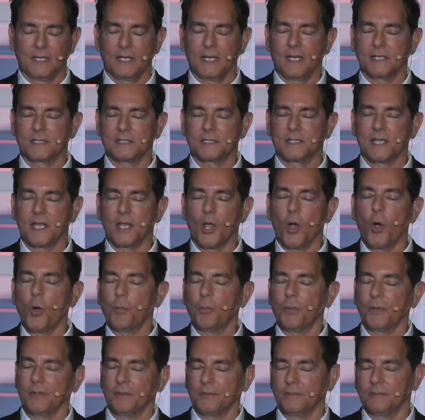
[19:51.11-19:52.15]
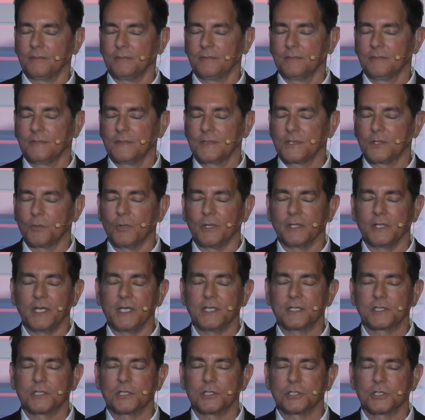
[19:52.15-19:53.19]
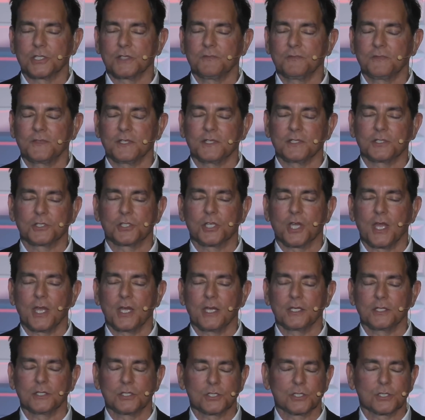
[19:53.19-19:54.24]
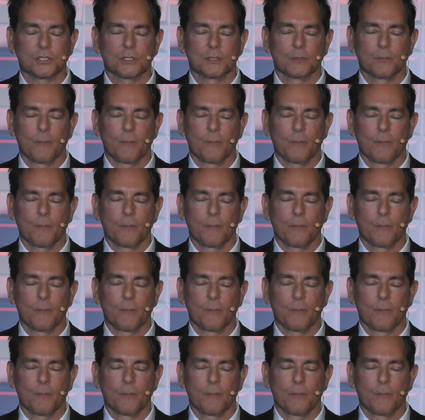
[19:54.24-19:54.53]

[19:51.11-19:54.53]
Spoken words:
and stay open to what needs to shift and change,